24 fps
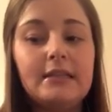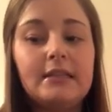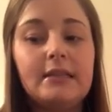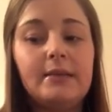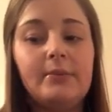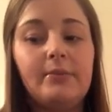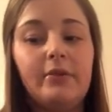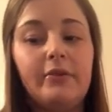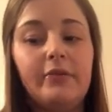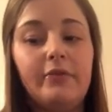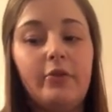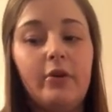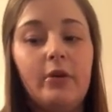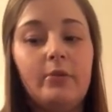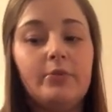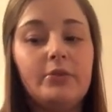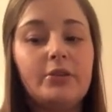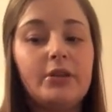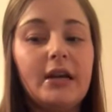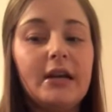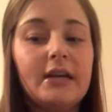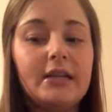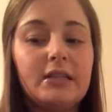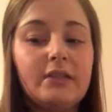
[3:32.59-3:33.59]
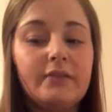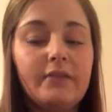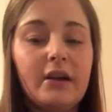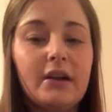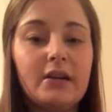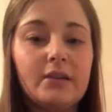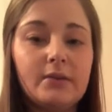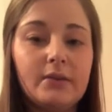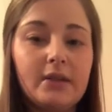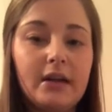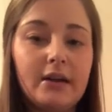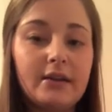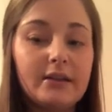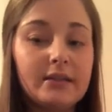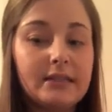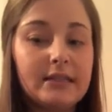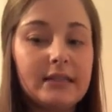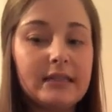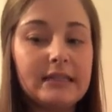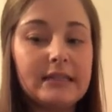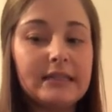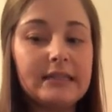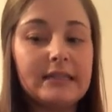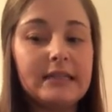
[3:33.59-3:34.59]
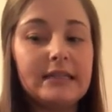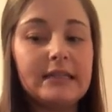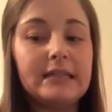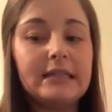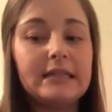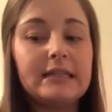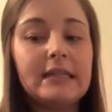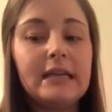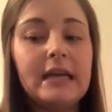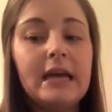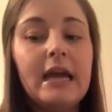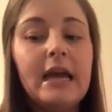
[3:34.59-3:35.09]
to perform transfers without assistance,